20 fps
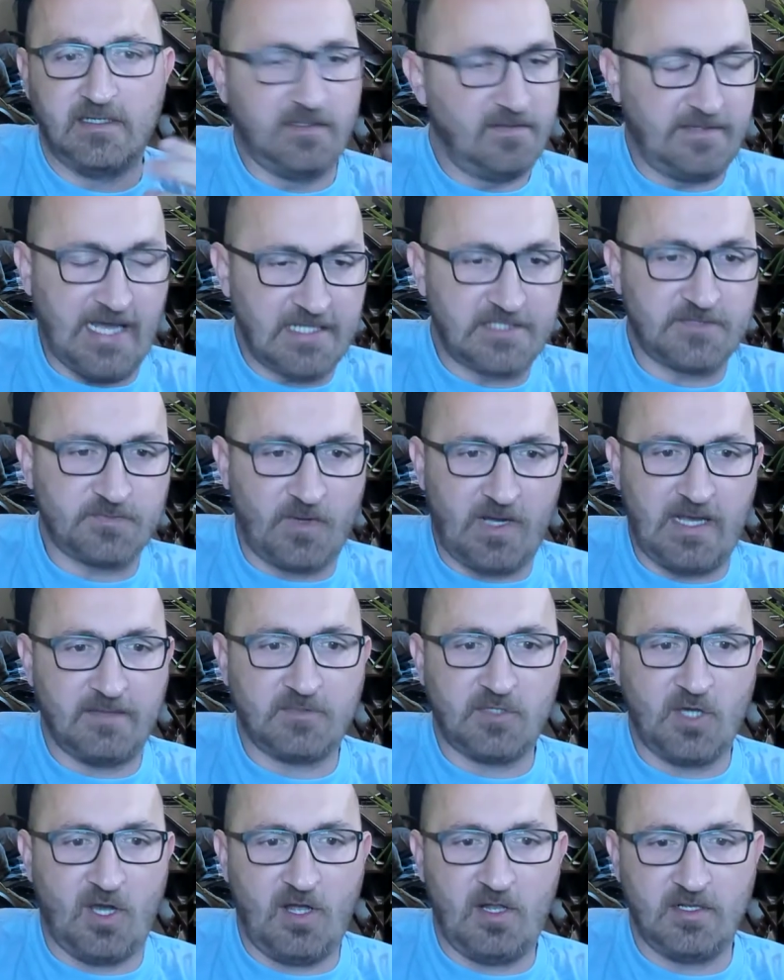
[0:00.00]
That's why I'm
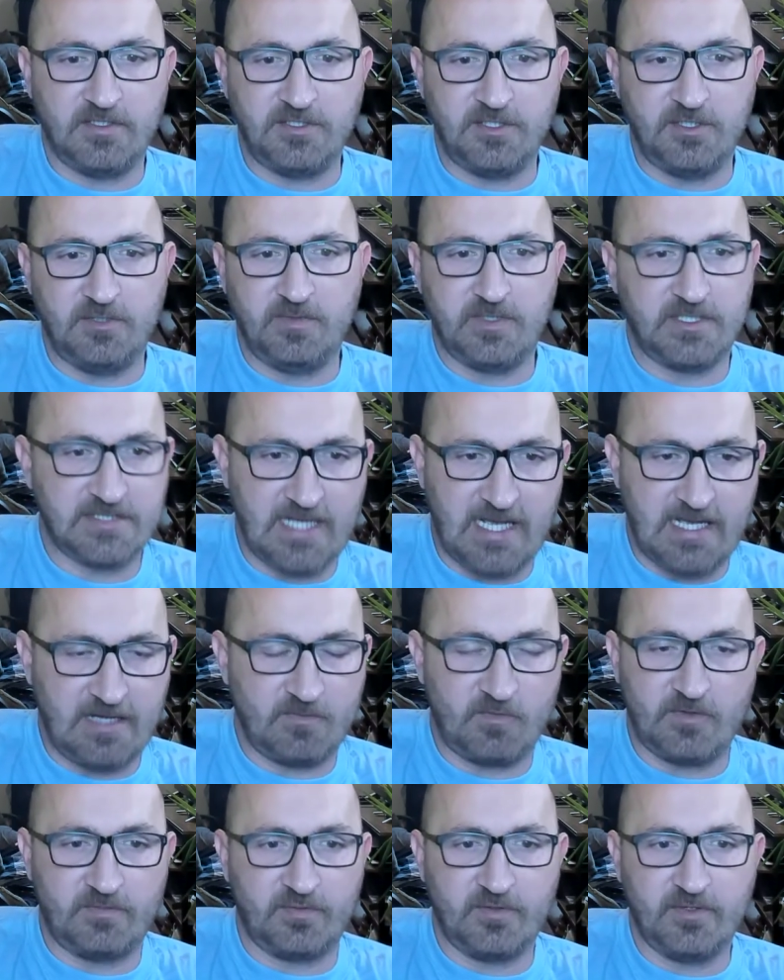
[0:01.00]
calling you because I had
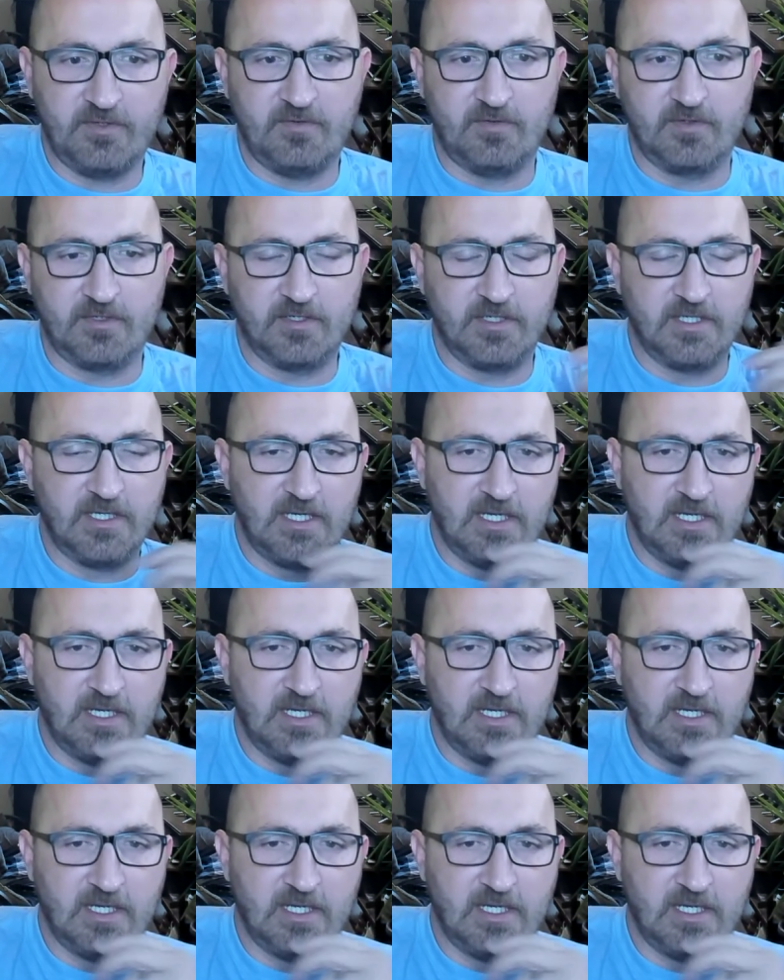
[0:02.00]
one pre-ordered.